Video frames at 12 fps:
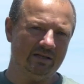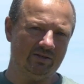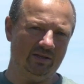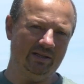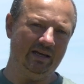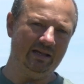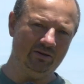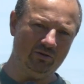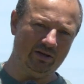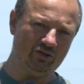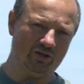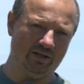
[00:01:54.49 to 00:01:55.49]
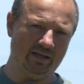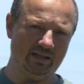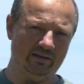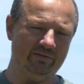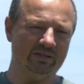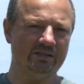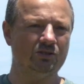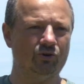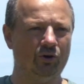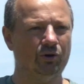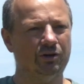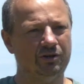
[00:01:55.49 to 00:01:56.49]
So in the end you actually get even
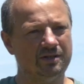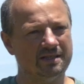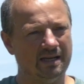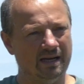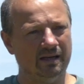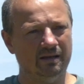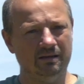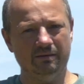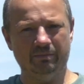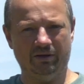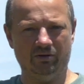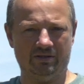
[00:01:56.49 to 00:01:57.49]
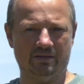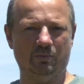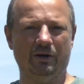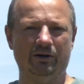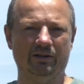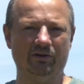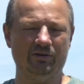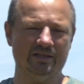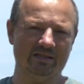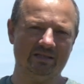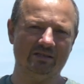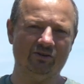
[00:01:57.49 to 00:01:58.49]
stronger sail, because where there is
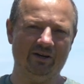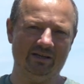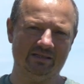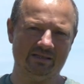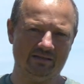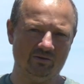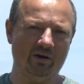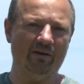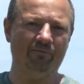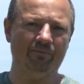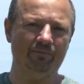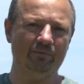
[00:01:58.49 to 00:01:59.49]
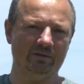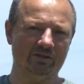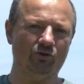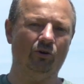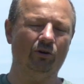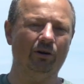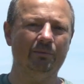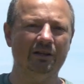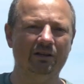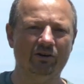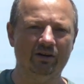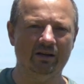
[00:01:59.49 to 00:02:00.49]
a stress you have stronger
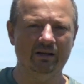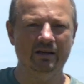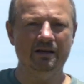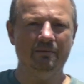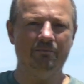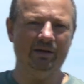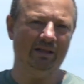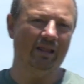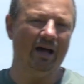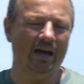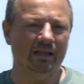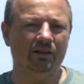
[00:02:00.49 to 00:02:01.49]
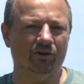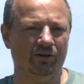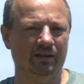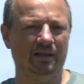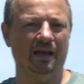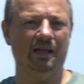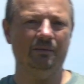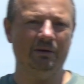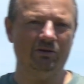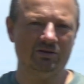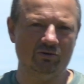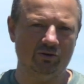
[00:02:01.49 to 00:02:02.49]
material, but lighter in the end,
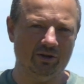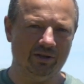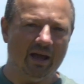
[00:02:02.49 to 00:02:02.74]
because you don't